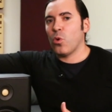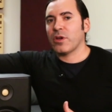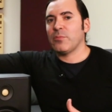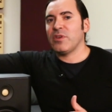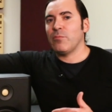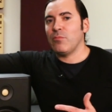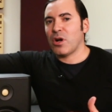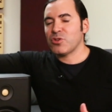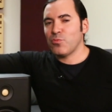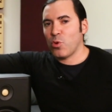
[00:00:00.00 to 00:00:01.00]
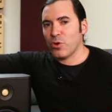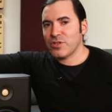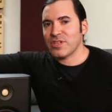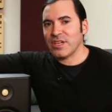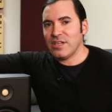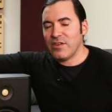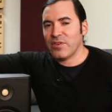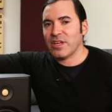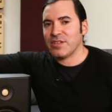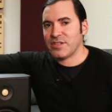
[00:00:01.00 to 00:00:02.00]
or it can be a much more
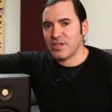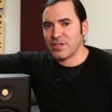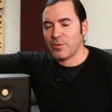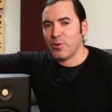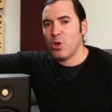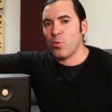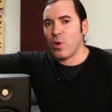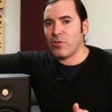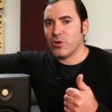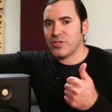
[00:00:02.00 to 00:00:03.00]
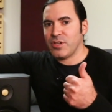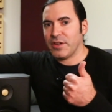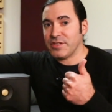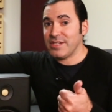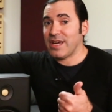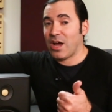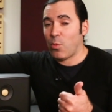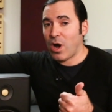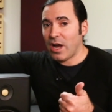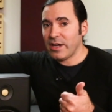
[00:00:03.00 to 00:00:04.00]
significant system, whether it's done
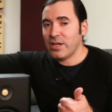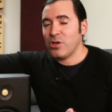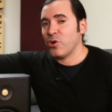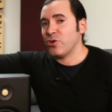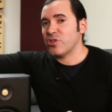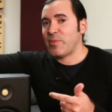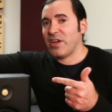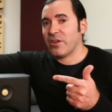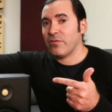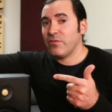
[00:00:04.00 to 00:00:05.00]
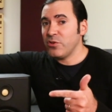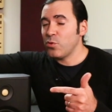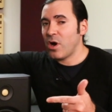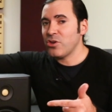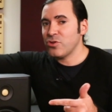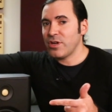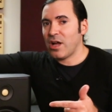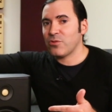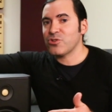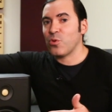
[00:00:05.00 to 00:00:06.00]
DIY or you're spending a few hundred
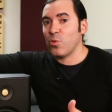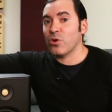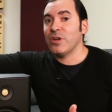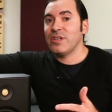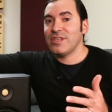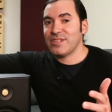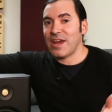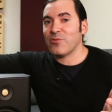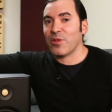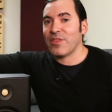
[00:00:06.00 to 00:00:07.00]
dollars or several